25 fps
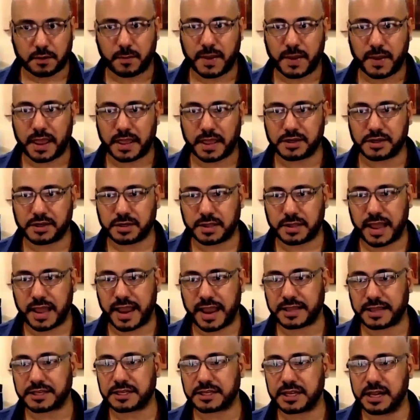page
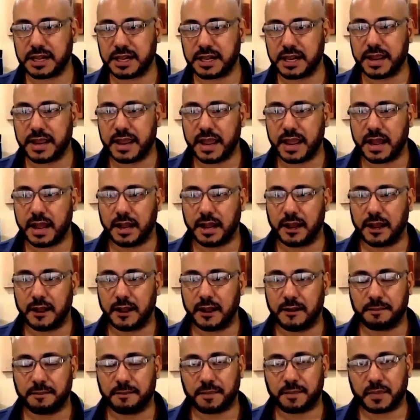likes,
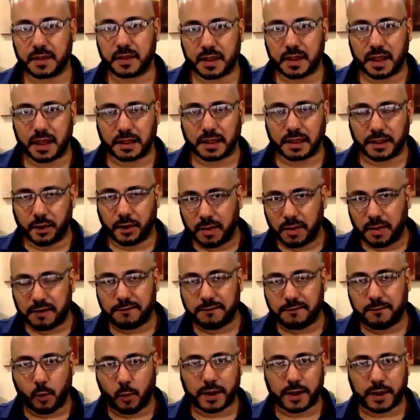a little bit
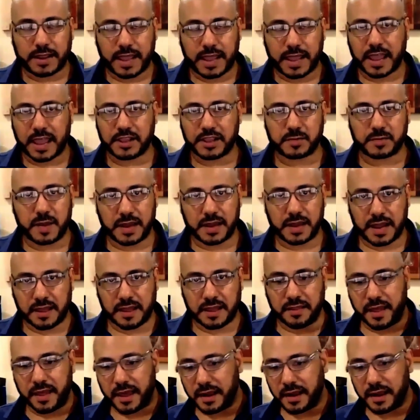for engagement, and
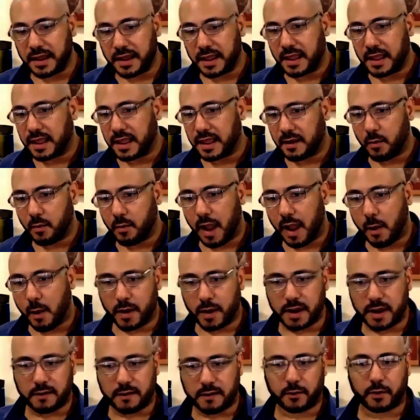then
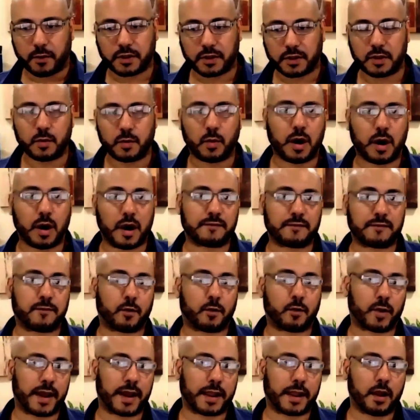whatever you want for
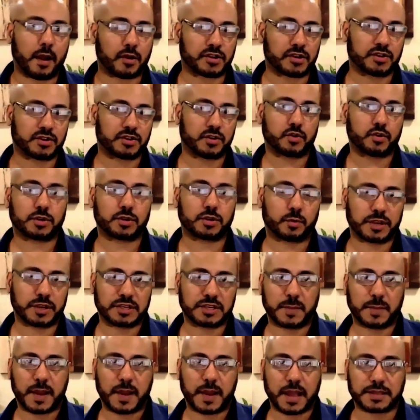what I call social
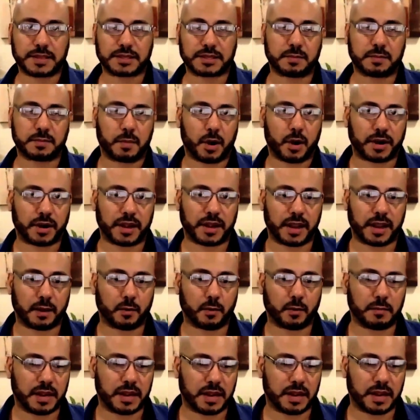response marketing,
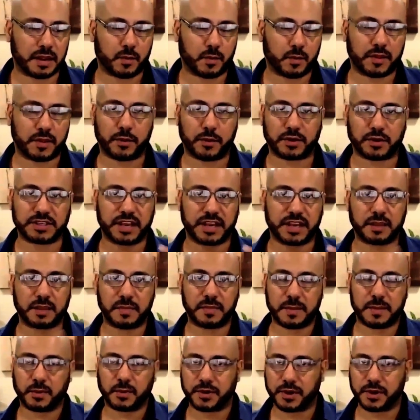whether it's sending
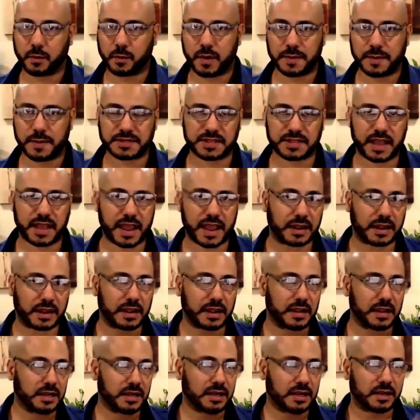people to the website,
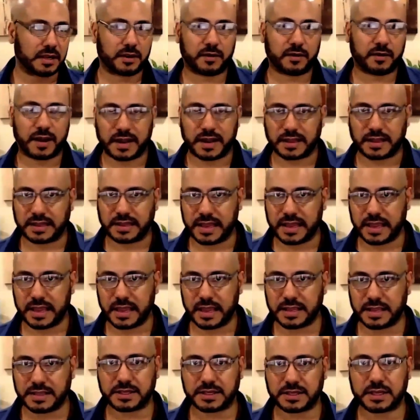creating
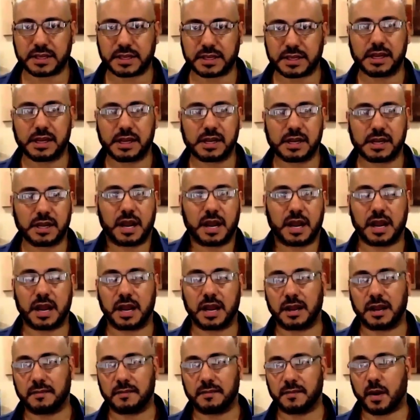leads,
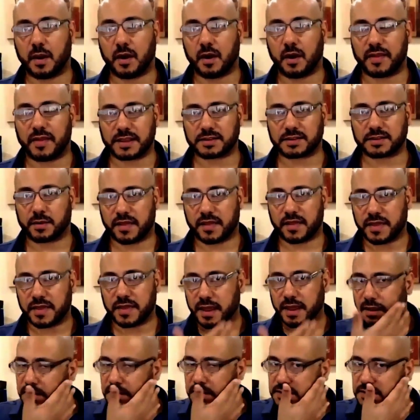all that sort of thing.
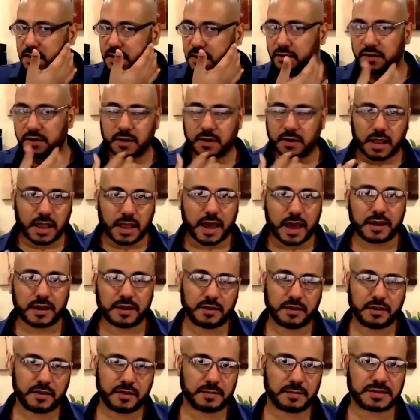So you can kind of
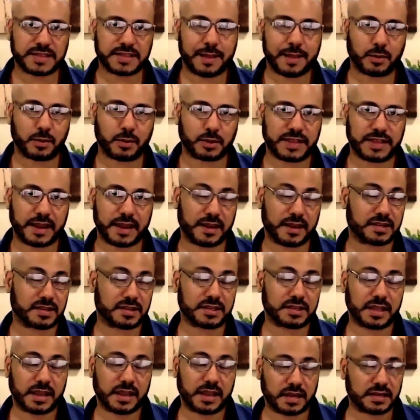do them
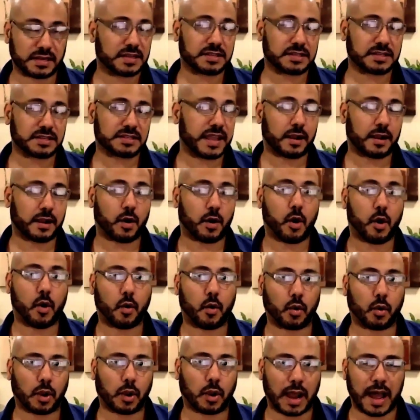simultaneously, and it doesn't take a
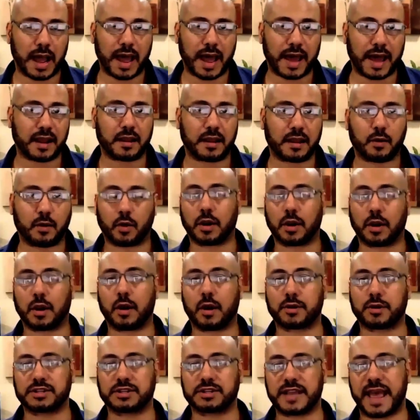whole lot for a
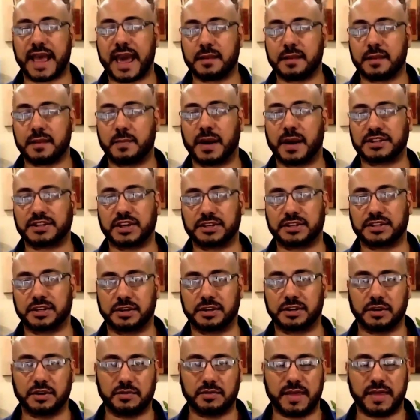large ad budget to
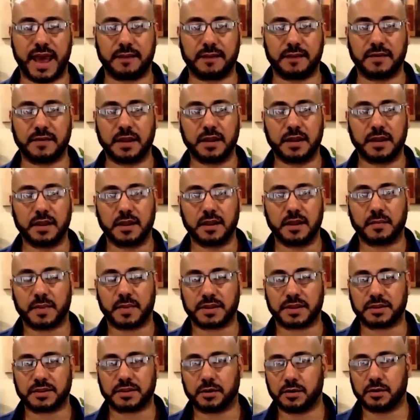do that. But
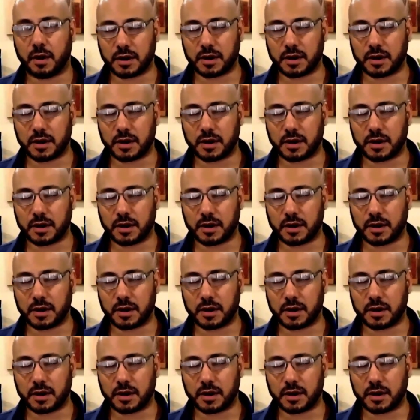you